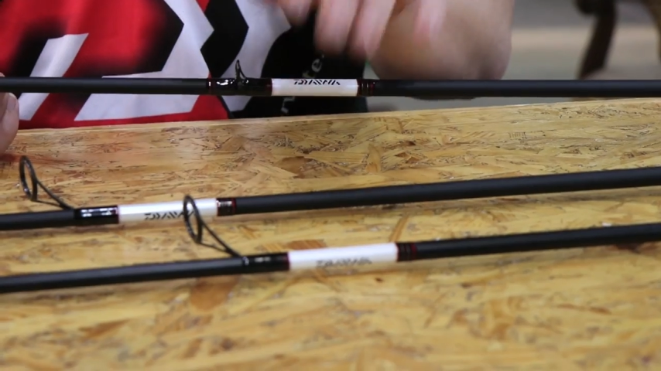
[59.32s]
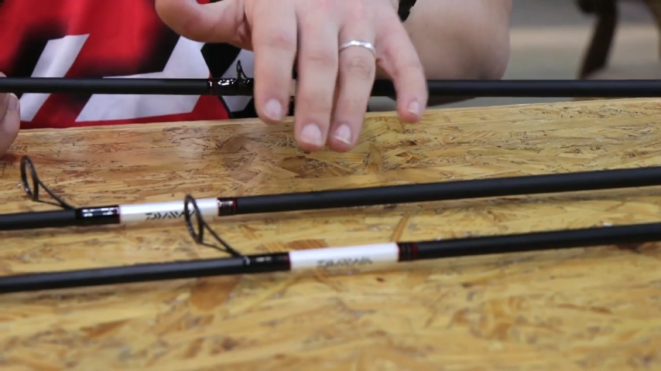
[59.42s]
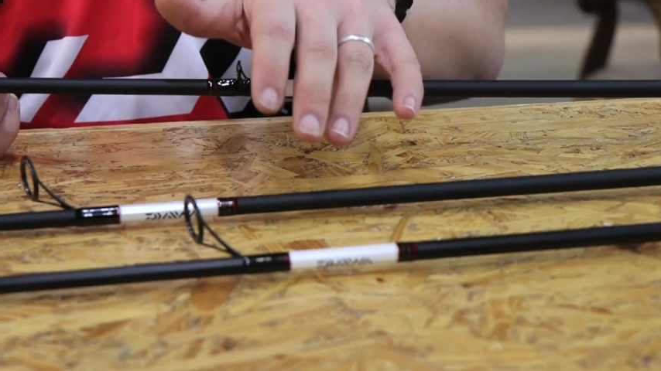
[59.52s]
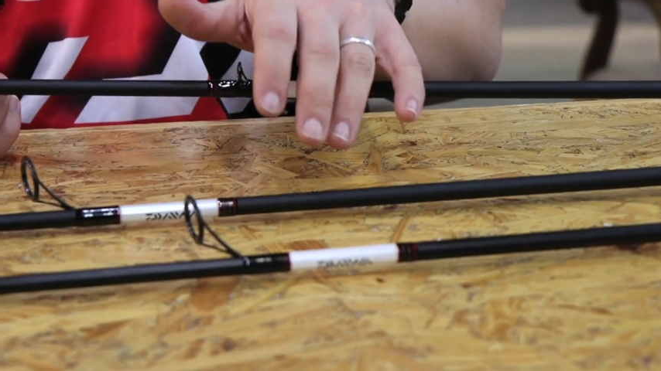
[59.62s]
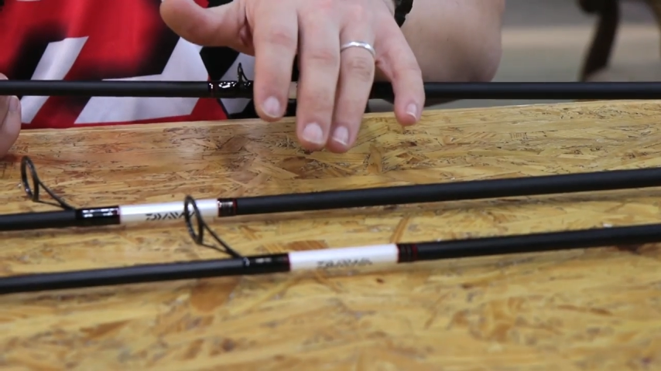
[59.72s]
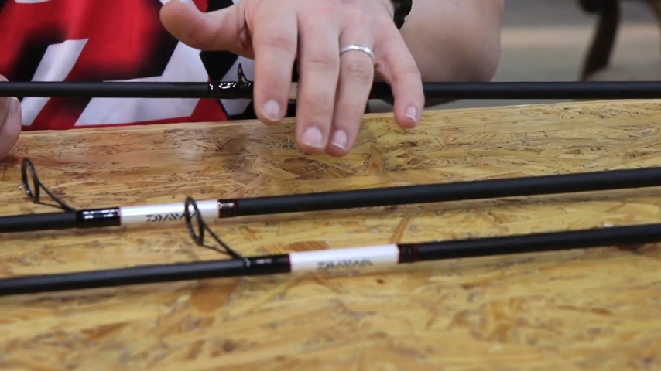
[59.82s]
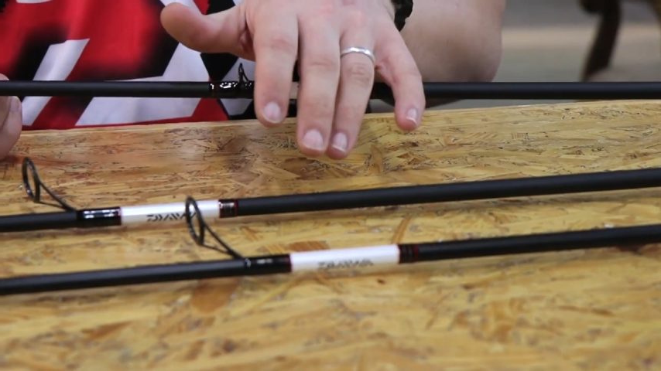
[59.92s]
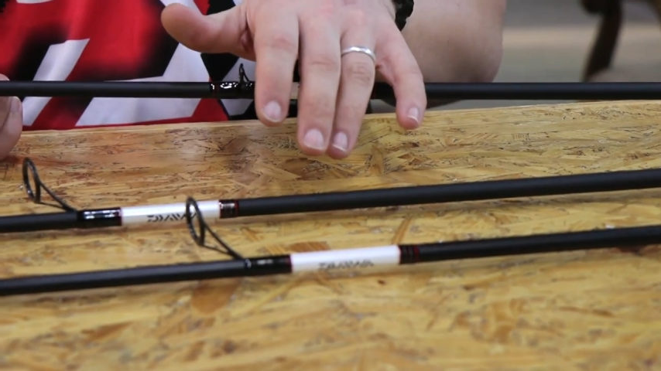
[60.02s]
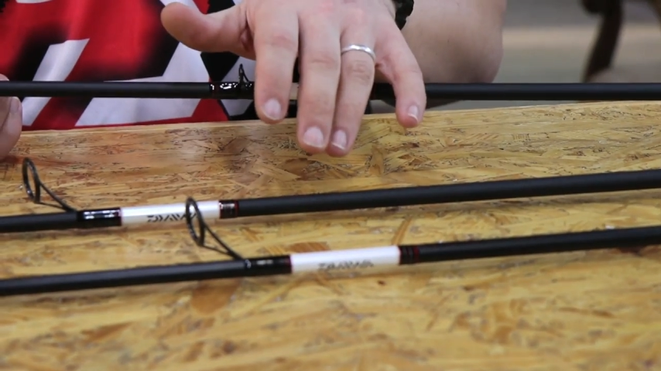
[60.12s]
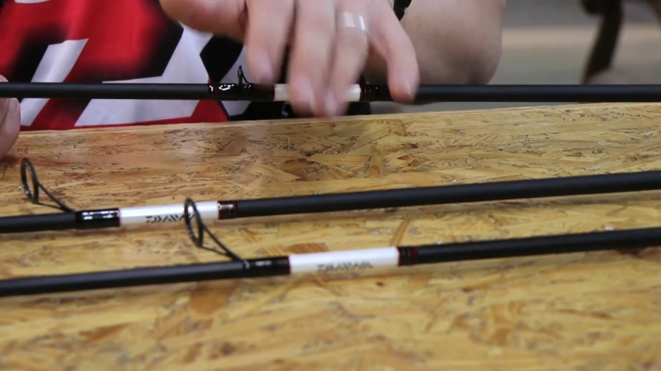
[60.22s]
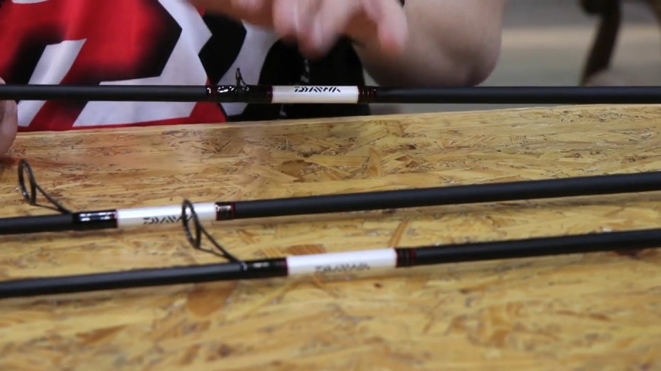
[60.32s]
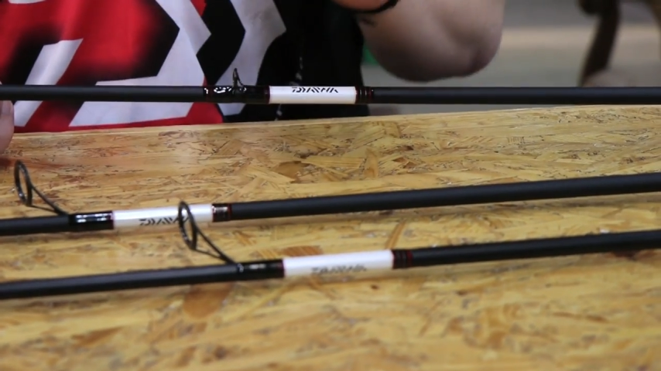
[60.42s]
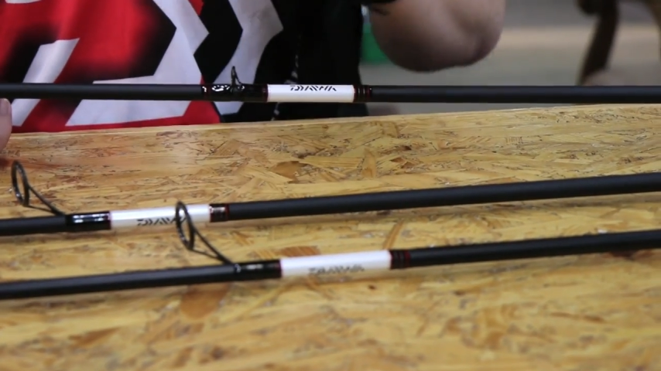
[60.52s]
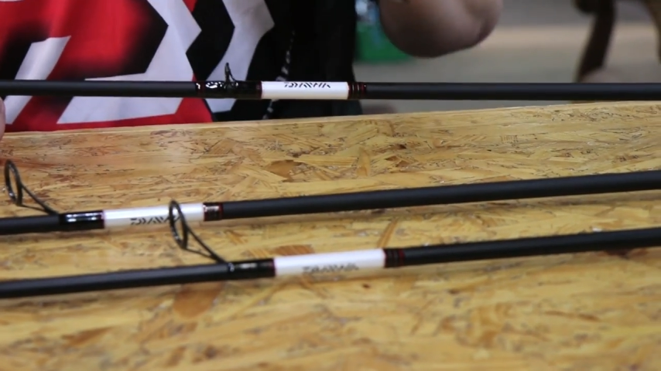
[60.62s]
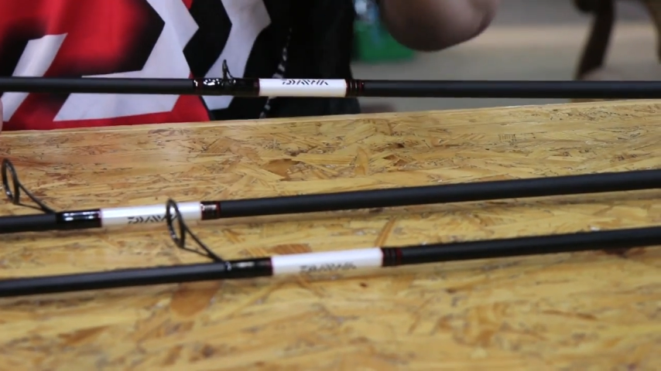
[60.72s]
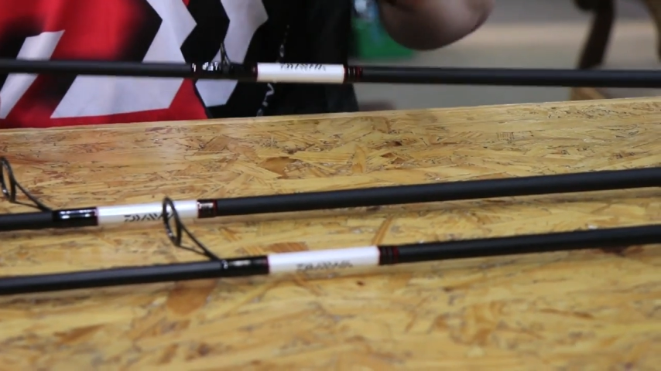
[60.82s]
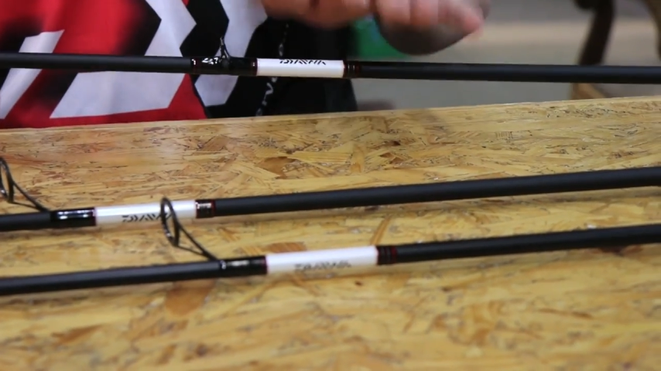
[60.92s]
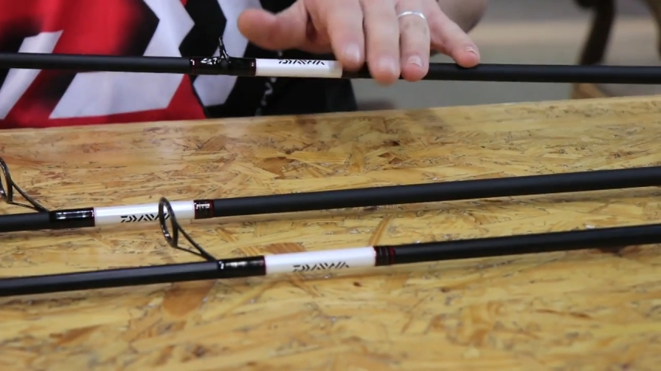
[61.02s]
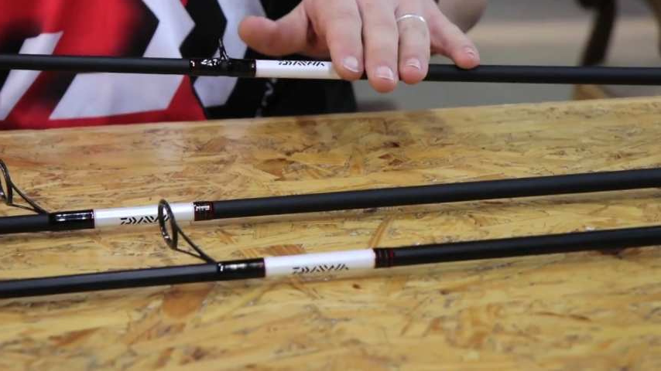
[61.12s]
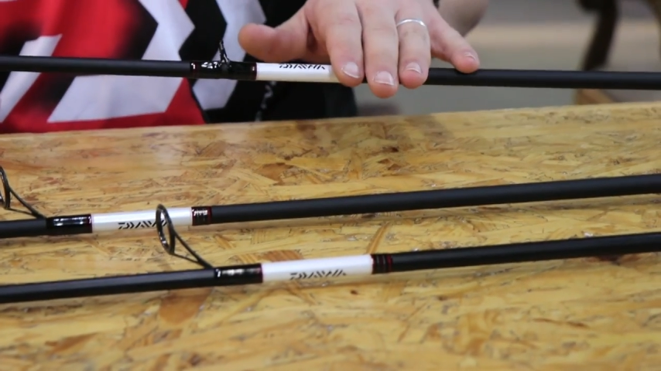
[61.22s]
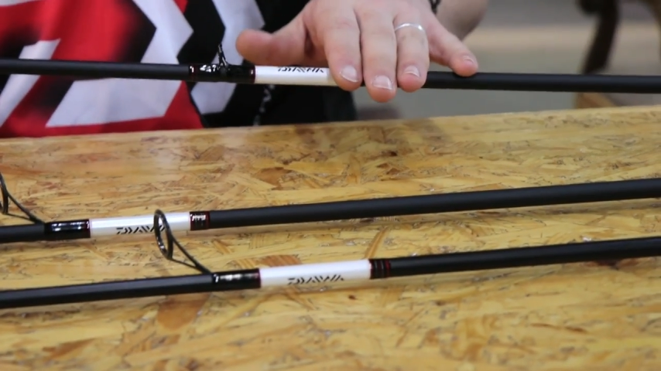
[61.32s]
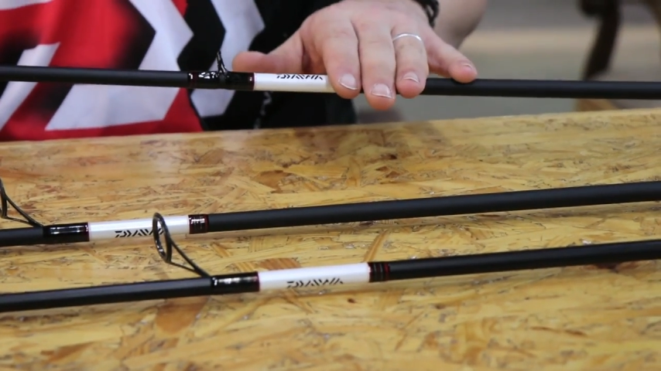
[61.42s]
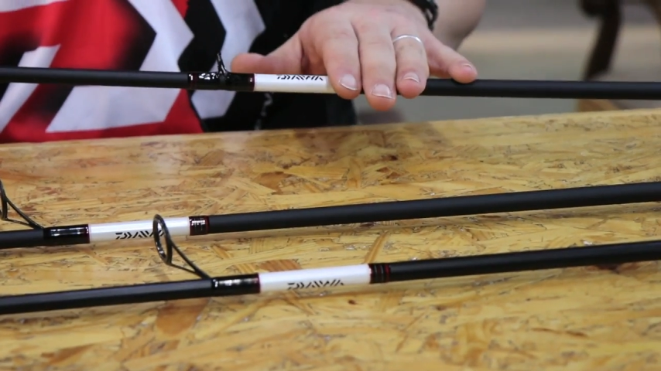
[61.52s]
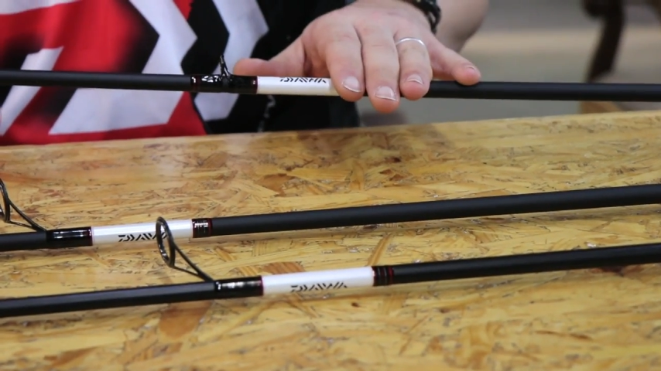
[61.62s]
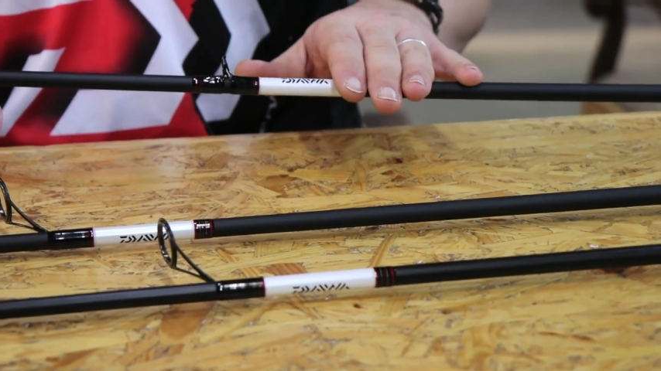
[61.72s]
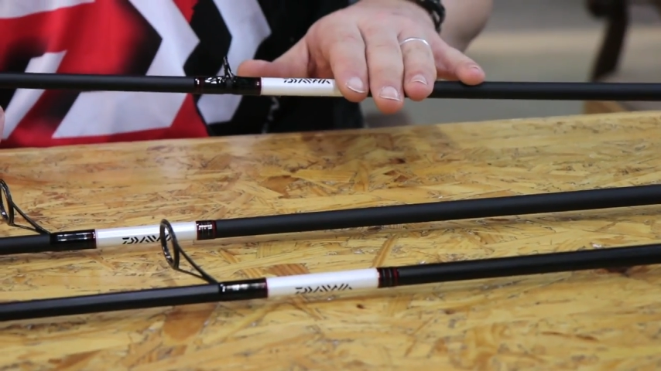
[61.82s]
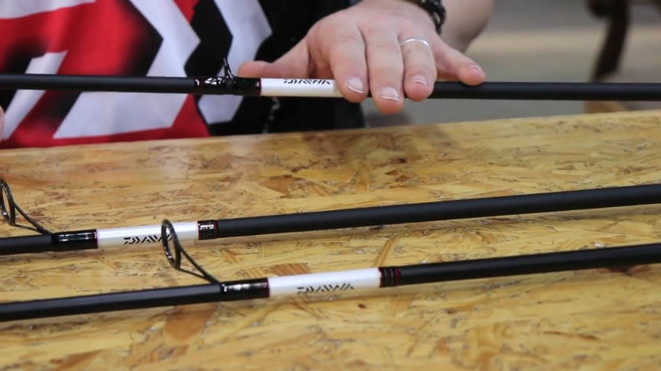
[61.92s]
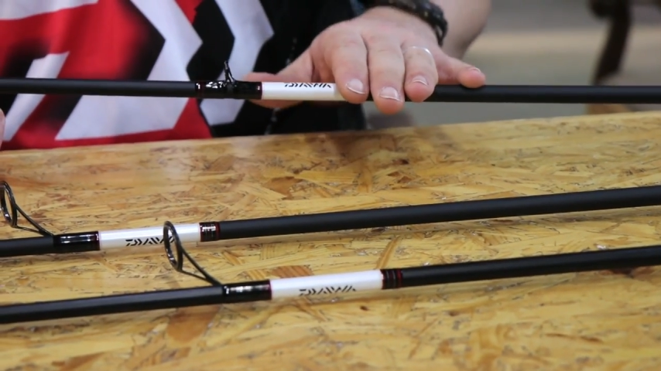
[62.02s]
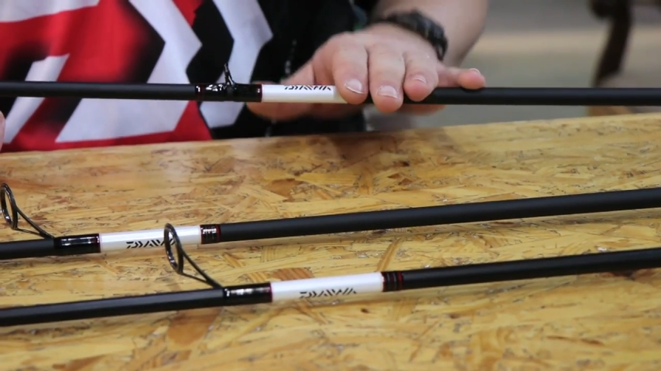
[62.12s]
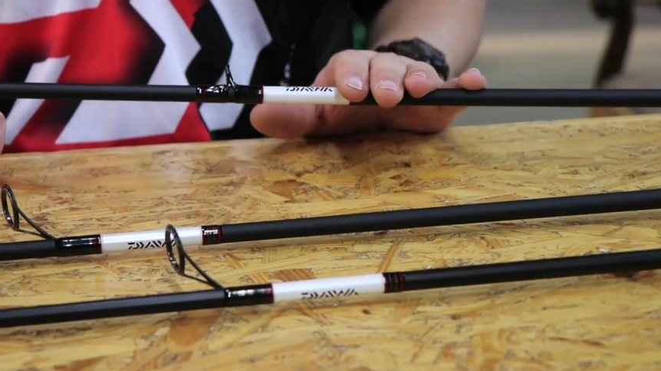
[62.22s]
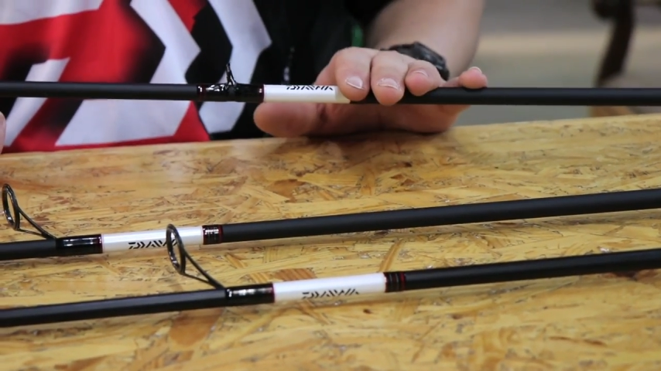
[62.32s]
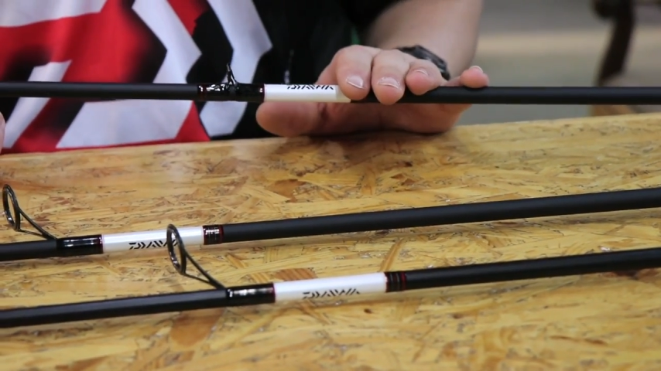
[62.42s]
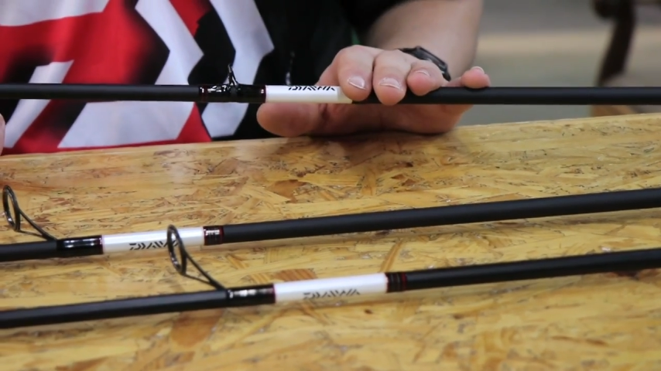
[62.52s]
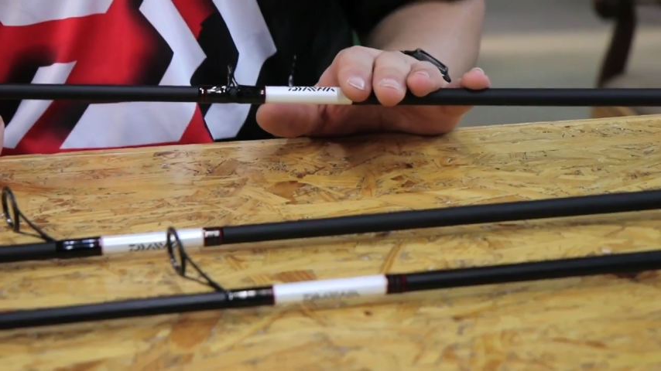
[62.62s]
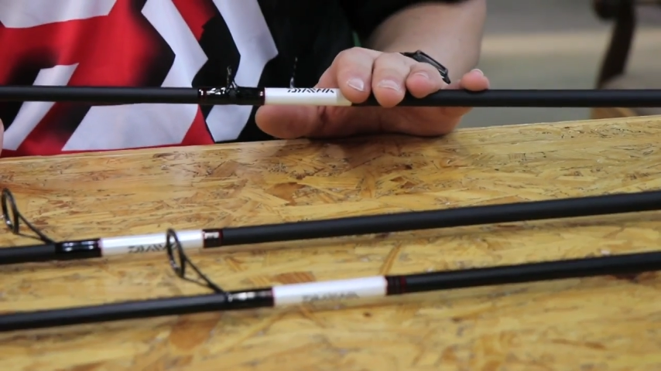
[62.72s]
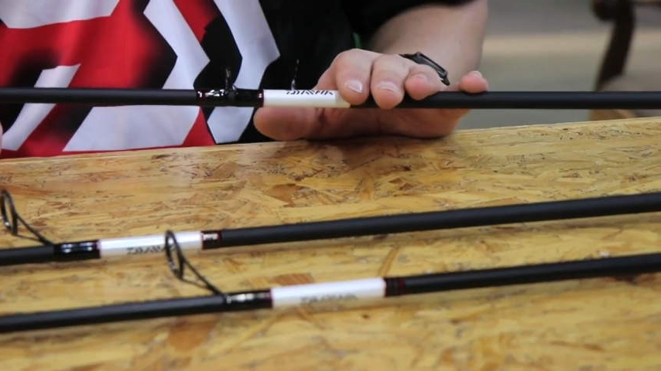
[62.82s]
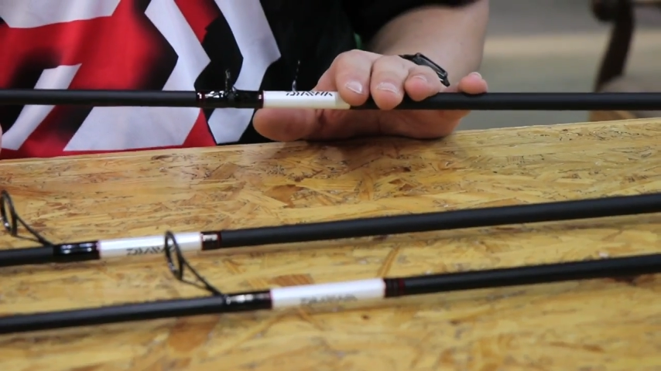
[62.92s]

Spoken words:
No face is visible, so there are no lips to read.